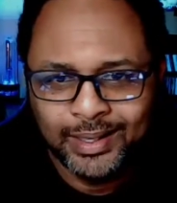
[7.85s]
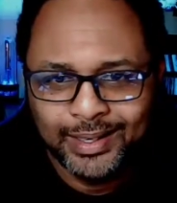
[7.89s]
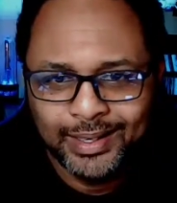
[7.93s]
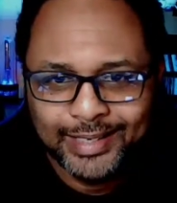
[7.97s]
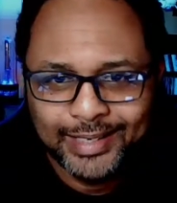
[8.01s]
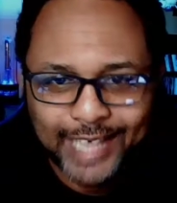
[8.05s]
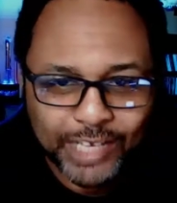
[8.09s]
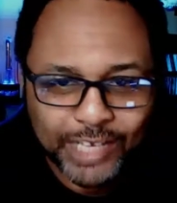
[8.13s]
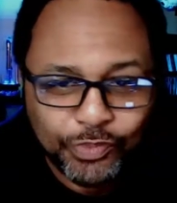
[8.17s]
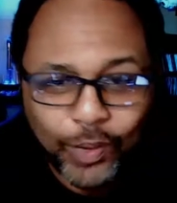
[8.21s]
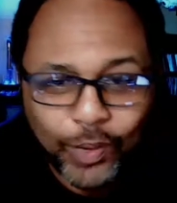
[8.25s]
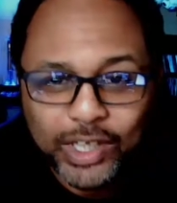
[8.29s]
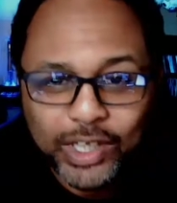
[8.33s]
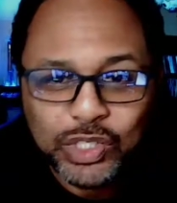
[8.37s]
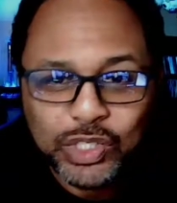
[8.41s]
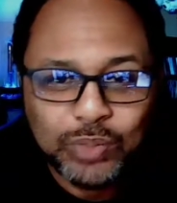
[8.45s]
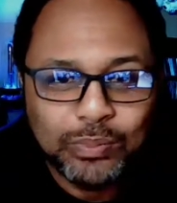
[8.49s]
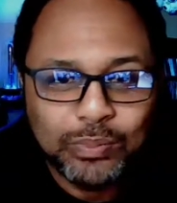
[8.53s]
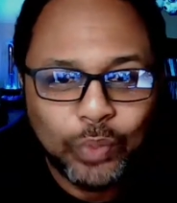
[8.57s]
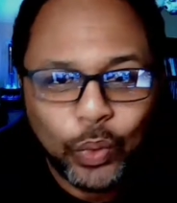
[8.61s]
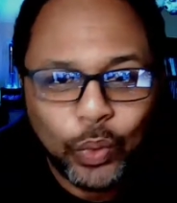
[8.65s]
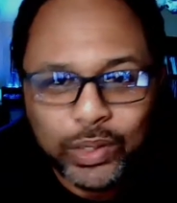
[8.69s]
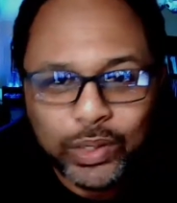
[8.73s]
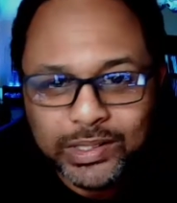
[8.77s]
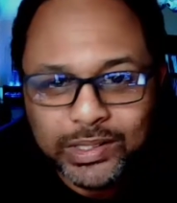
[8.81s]
That's right, your
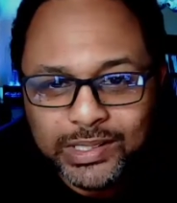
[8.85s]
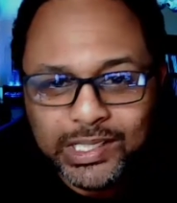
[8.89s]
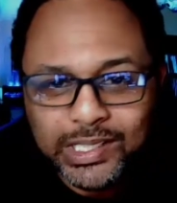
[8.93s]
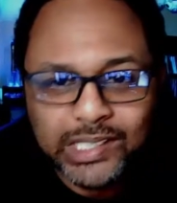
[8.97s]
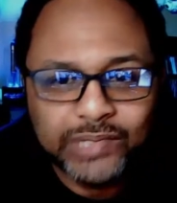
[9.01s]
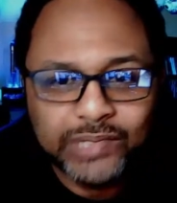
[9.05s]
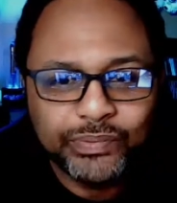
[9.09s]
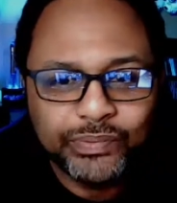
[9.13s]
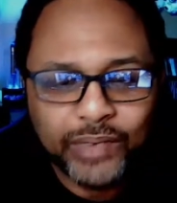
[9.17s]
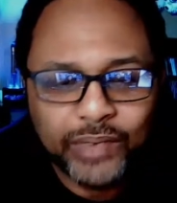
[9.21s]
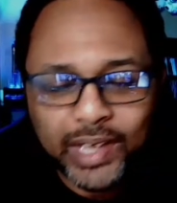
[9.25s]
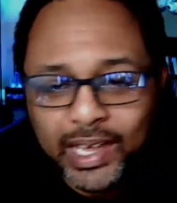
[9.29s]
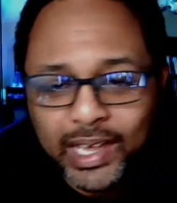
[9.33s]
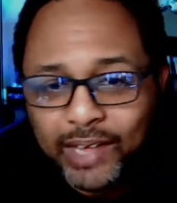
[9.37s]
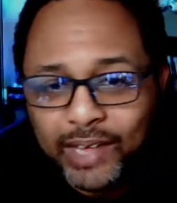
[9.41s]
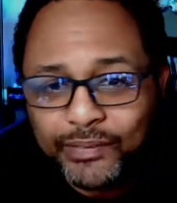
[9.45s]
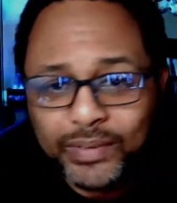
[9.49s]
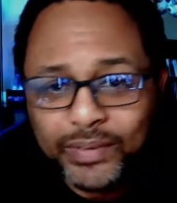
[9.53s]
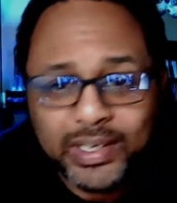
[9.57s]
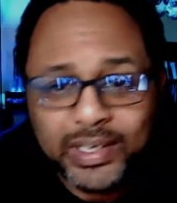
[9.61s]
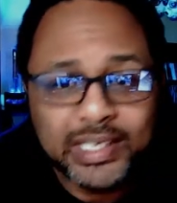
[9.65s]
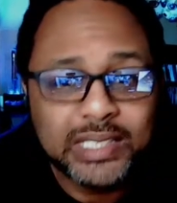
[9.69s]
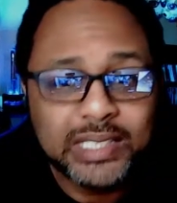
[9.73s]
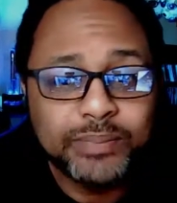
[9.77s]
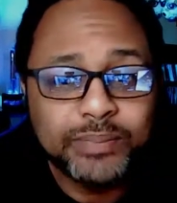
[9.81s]
boy Steals Forever
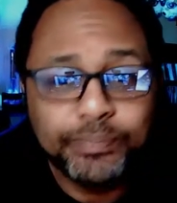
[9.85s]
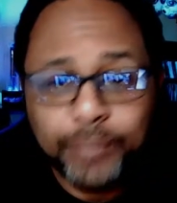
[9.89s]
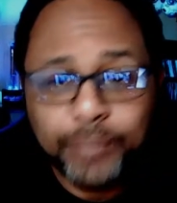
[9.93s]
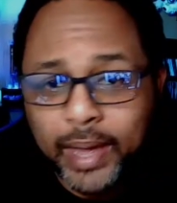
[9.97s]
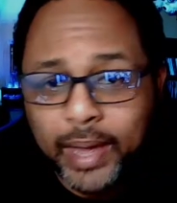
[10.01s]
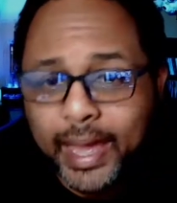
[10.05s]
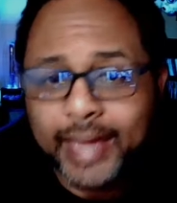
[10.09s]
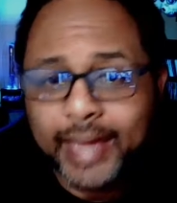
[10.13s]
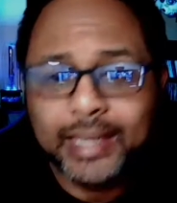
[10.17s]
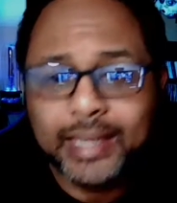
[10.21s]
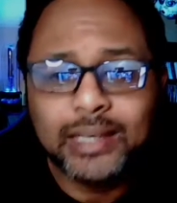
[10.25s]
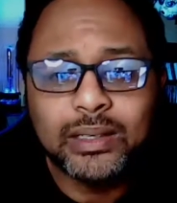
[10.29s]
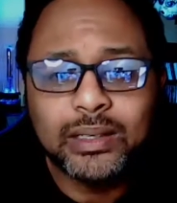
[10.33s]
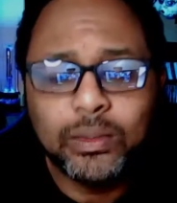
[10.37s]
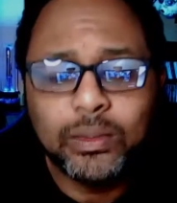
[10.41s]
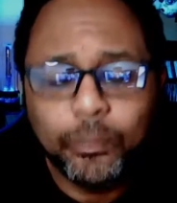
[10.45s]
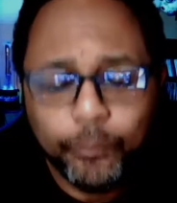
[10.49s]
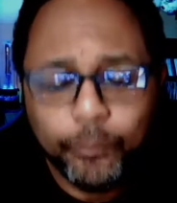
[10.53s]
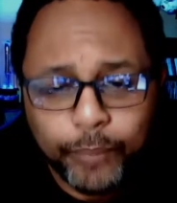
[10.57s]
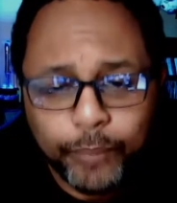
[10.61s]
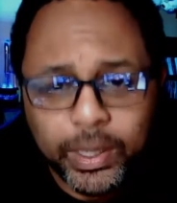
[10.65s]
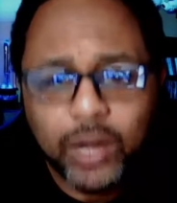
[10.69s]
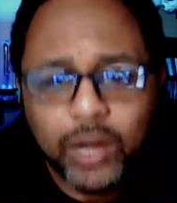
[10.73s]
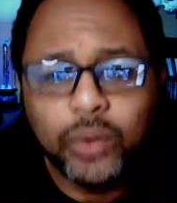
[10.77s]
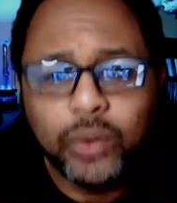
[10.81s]
is back in the
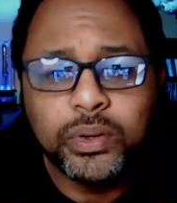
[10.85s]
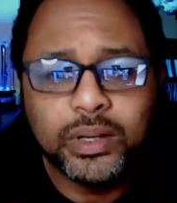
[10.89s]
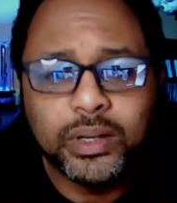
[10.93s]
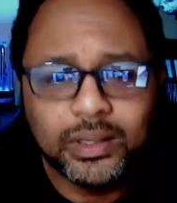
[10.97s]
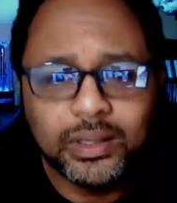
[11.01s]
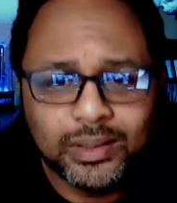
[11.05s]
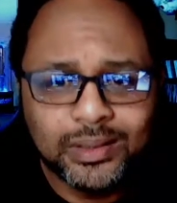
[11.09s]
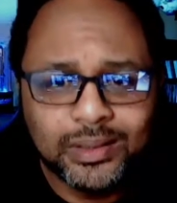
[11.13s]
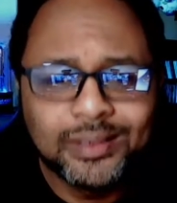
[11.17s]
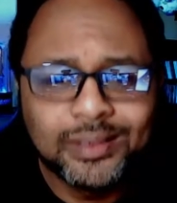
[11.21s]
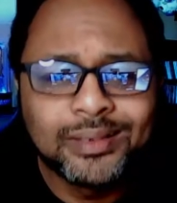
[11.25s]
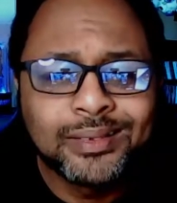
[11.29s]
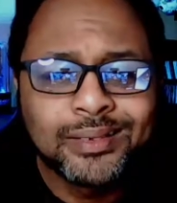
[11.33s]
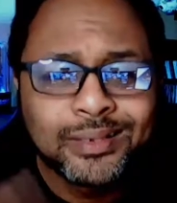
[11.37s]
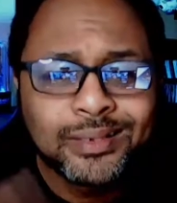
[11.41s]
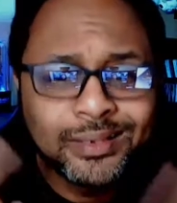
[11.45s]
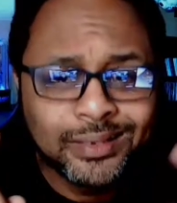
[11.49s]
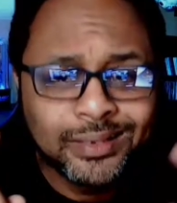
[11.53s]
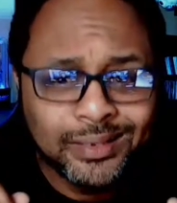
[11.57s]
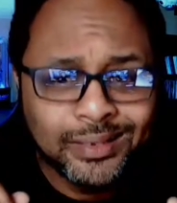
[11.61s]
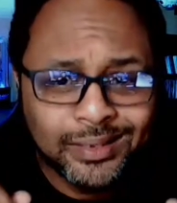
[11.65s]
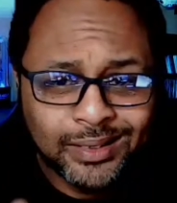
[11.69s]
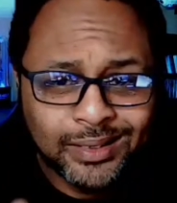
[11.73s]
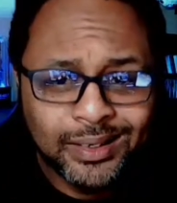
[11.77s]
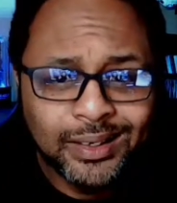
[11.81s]
building.
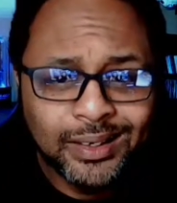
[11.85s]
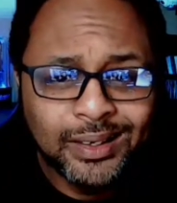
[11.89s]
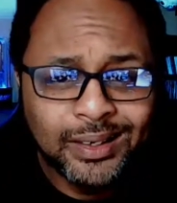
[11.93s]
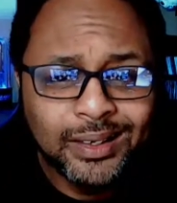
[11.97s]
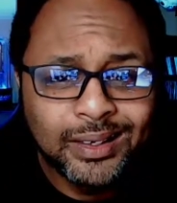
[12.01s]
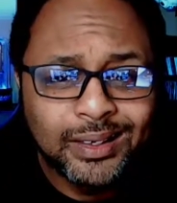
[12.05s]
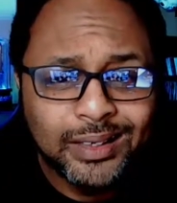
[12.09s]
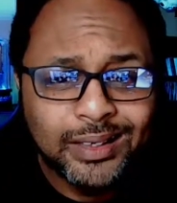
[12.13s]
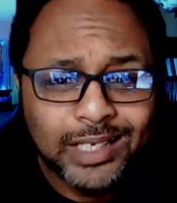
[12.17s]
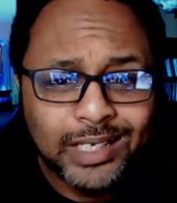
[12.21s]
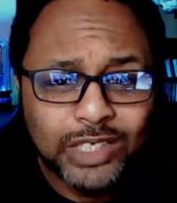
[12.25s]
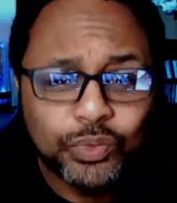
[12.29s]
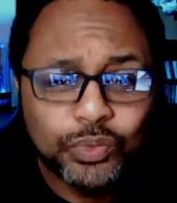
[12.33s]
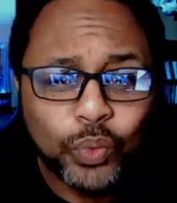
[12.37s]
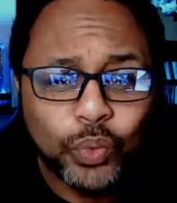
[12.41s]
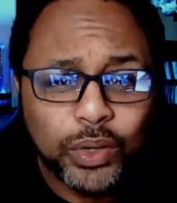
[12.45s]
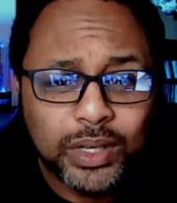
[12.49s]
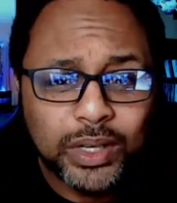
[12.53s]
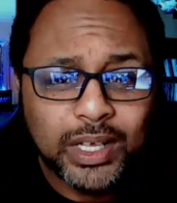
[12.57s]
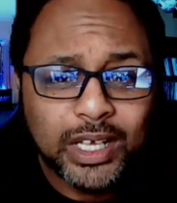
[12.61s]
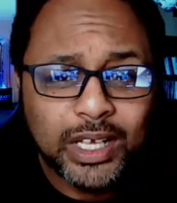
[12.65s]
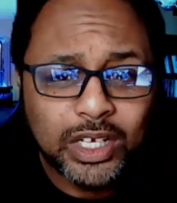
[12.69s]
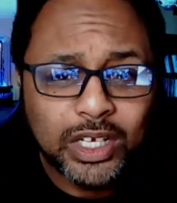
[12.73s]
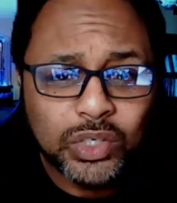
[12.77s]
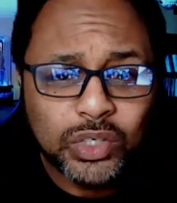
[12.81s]
Let's run the
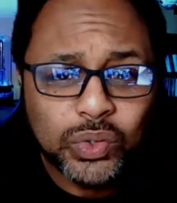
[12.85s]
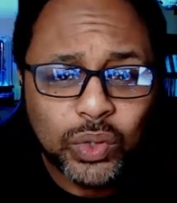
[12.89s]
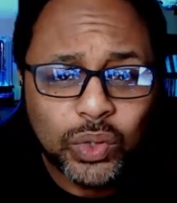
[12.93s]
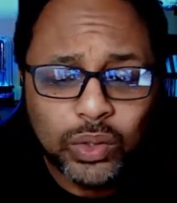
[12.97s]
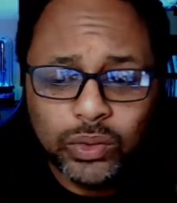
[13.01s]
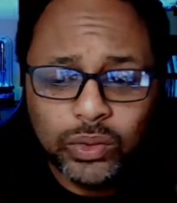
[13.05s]
intro.